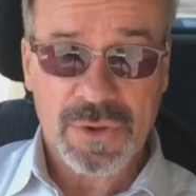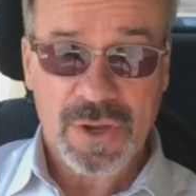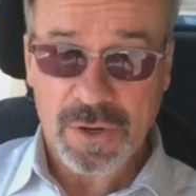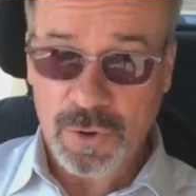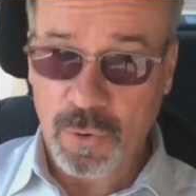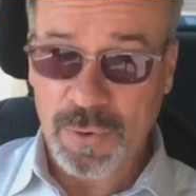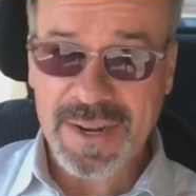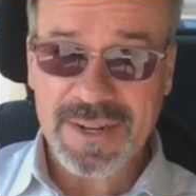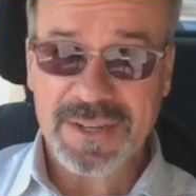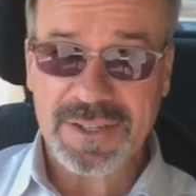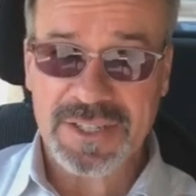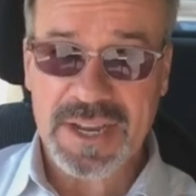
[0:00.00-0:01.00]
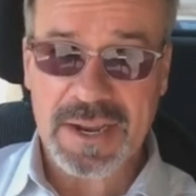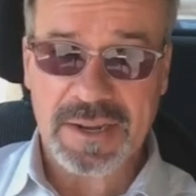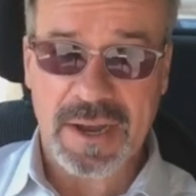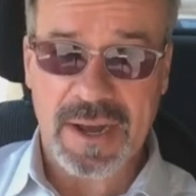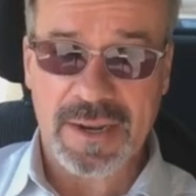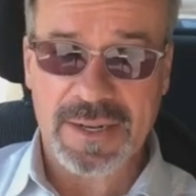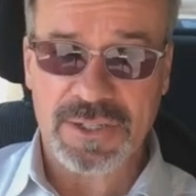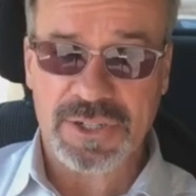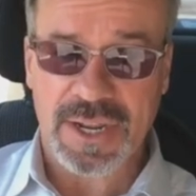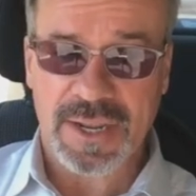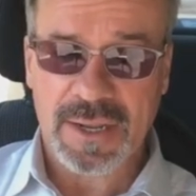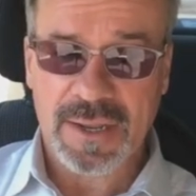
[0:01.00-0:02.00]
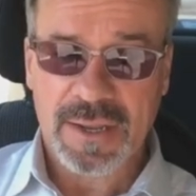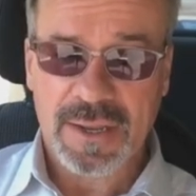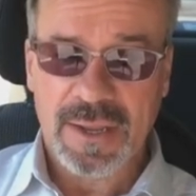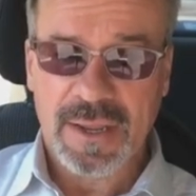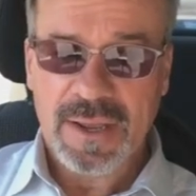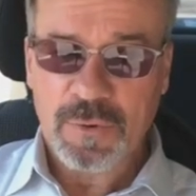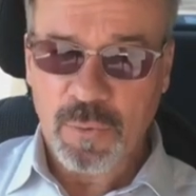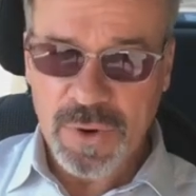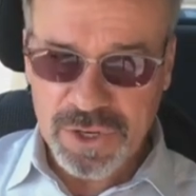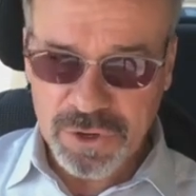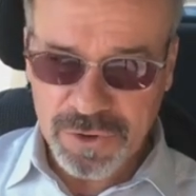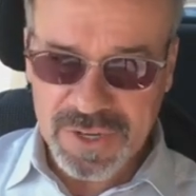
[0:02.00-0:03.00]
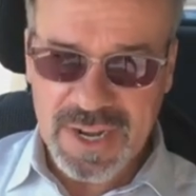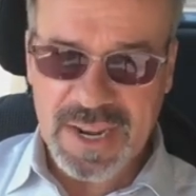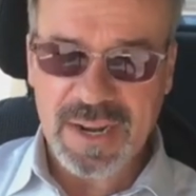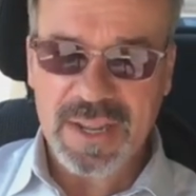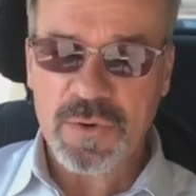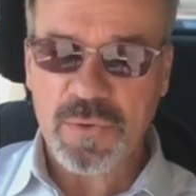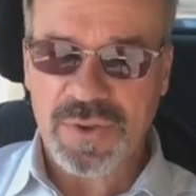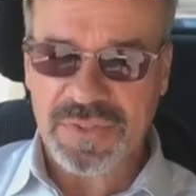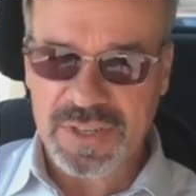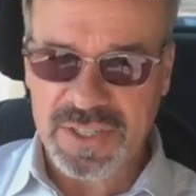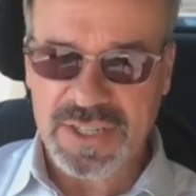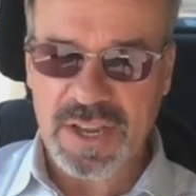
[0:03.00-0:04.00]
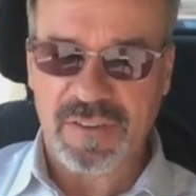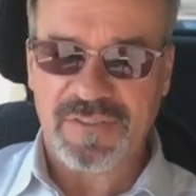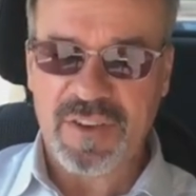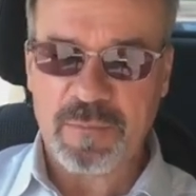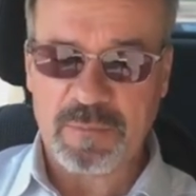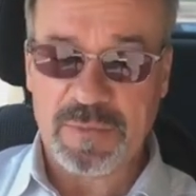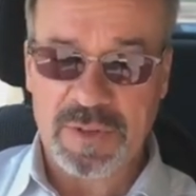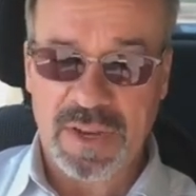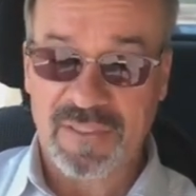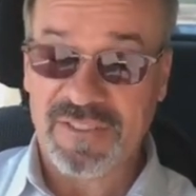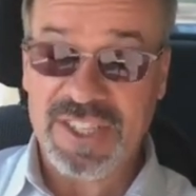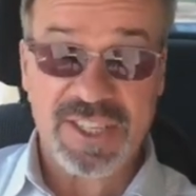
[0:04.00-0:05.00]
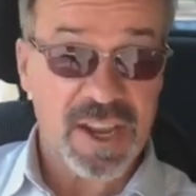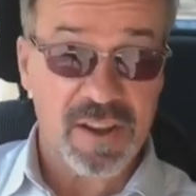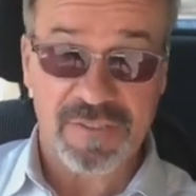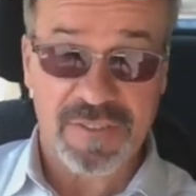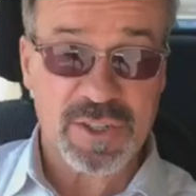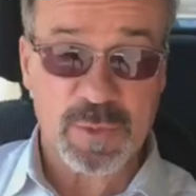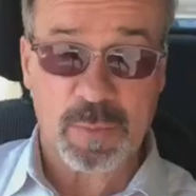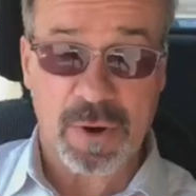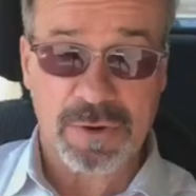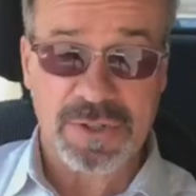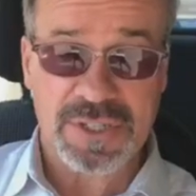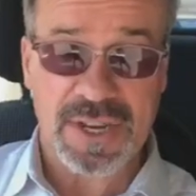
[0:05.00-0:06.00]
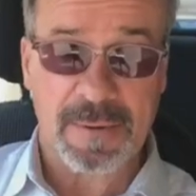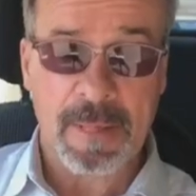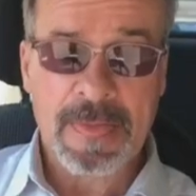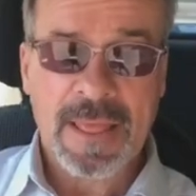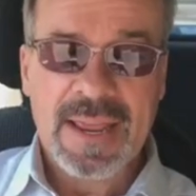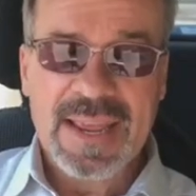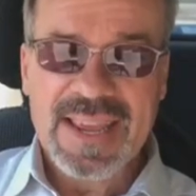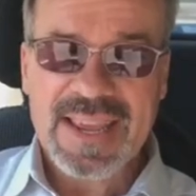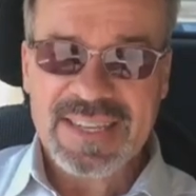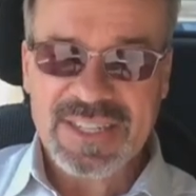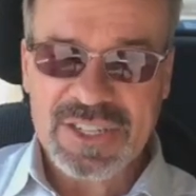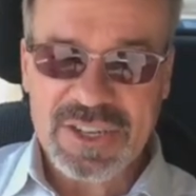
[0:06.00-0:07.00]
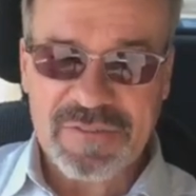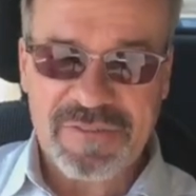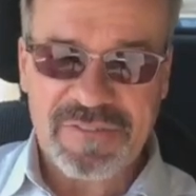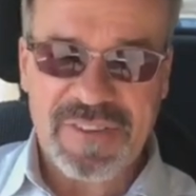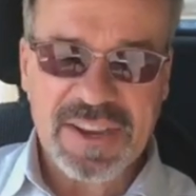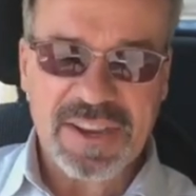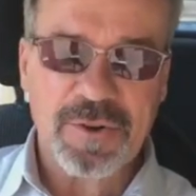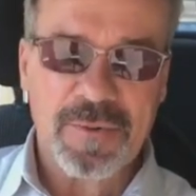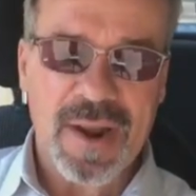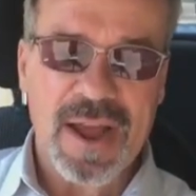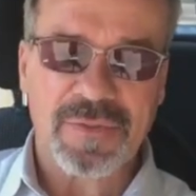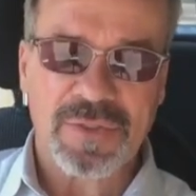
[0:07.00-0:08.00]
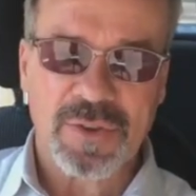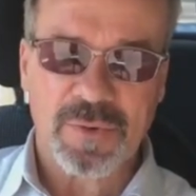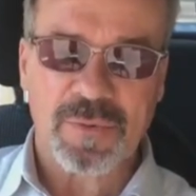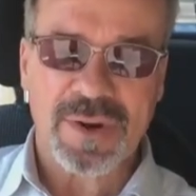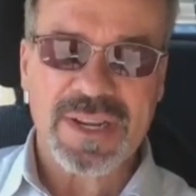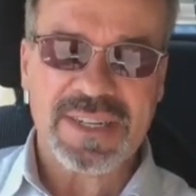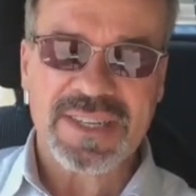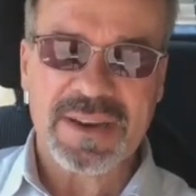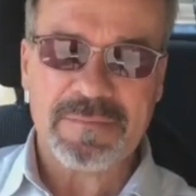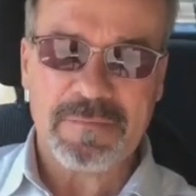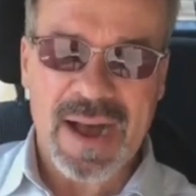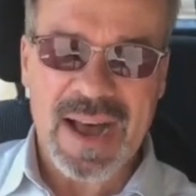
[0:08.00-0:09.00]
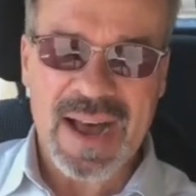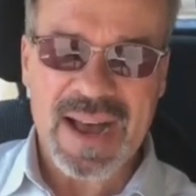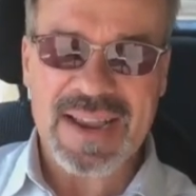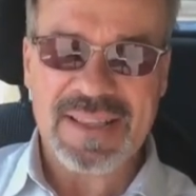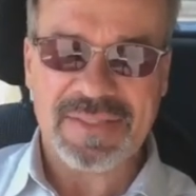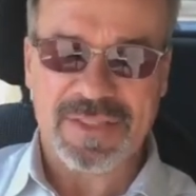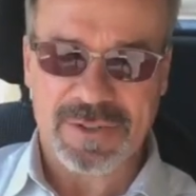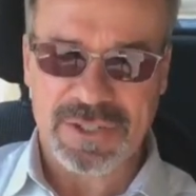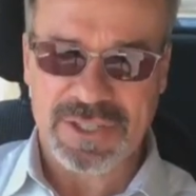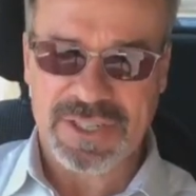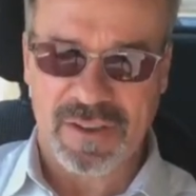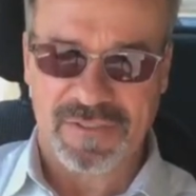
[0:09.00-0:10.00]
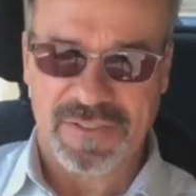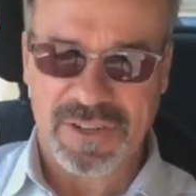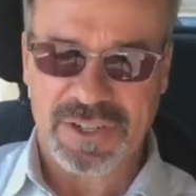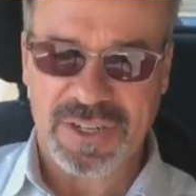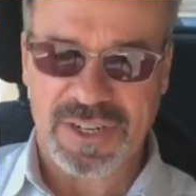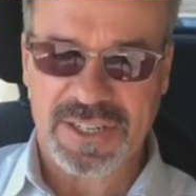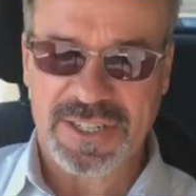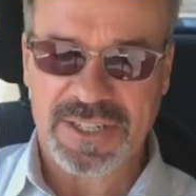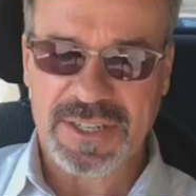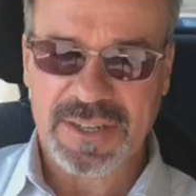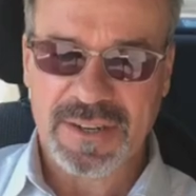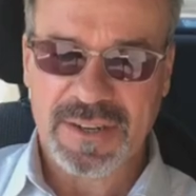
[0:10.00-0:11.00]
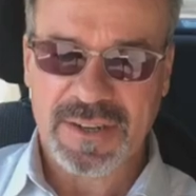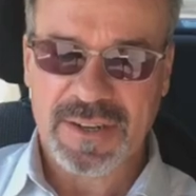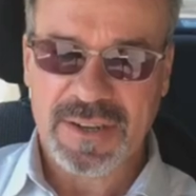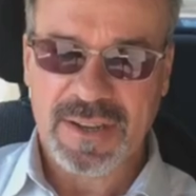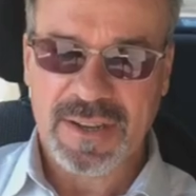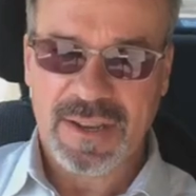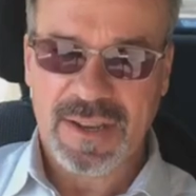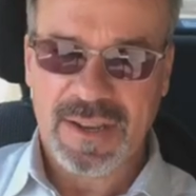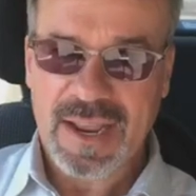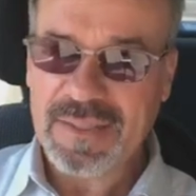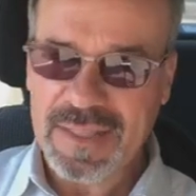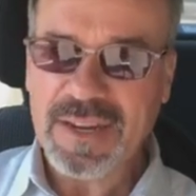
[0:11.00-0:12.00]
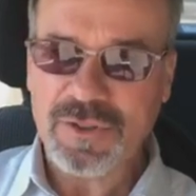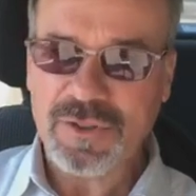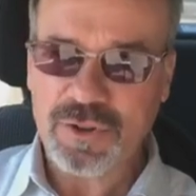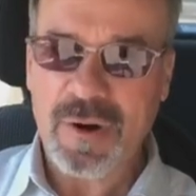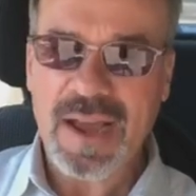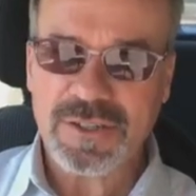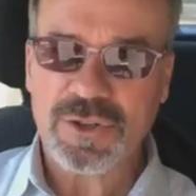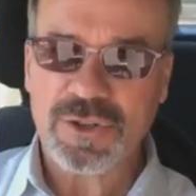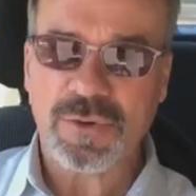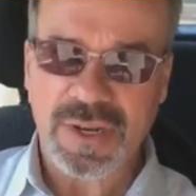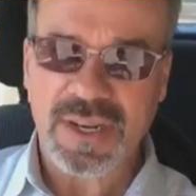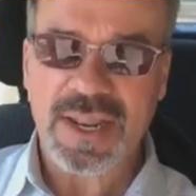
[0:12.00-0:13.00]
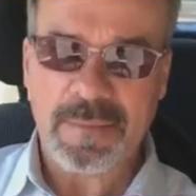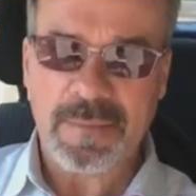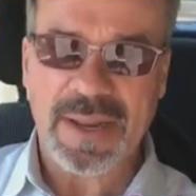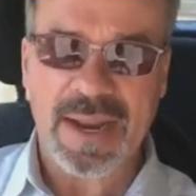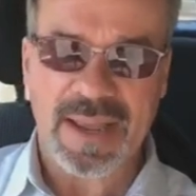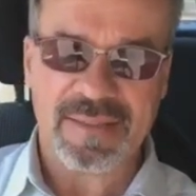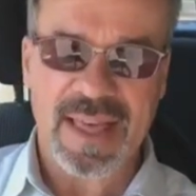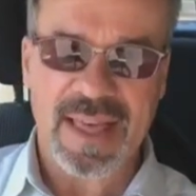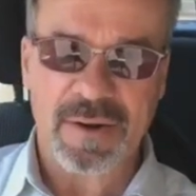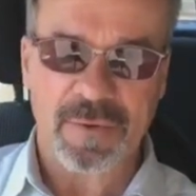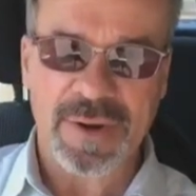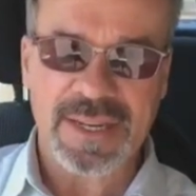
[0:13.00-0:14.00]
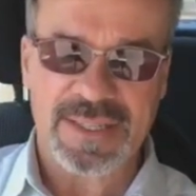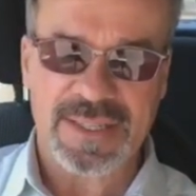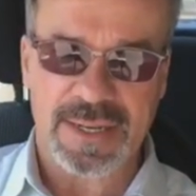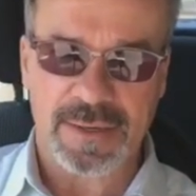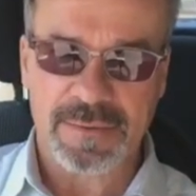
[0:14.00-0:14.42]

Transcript: according to psychology, when you're dealing with a selfish person, is to figure out the reason behind their selfishness and then try to eliminate that reason.